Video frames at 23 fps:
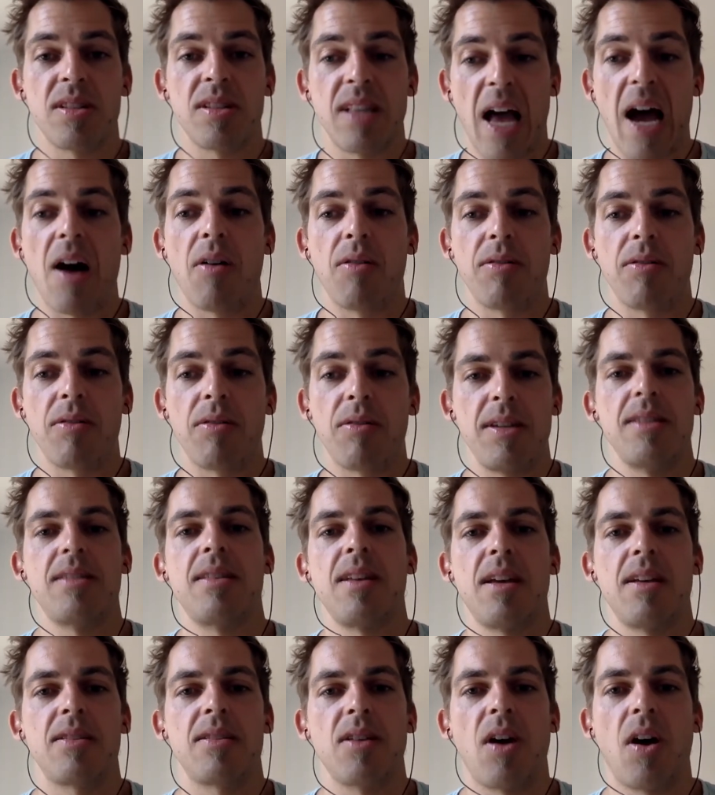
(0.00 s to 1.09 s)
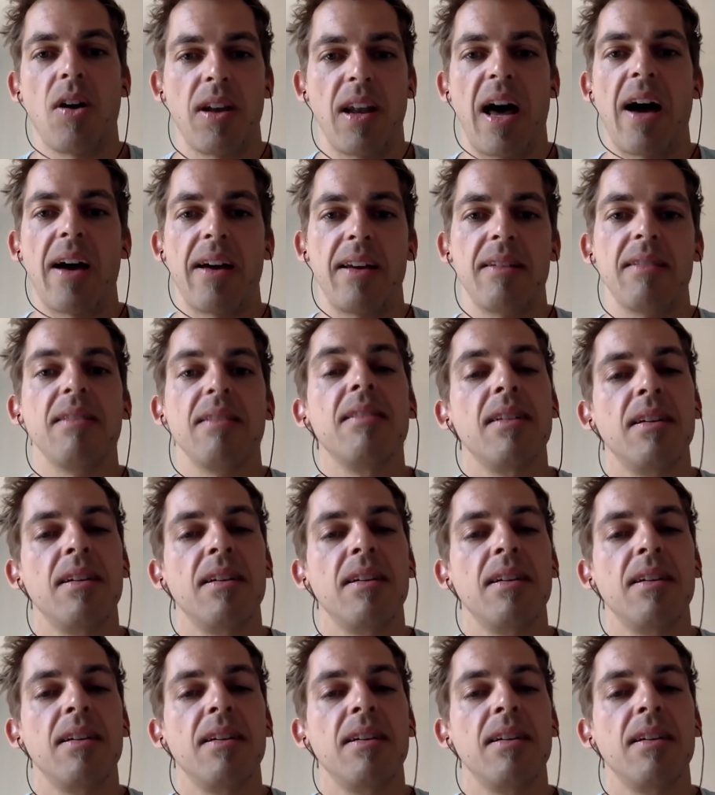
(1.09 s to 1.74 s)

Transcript: now these days online,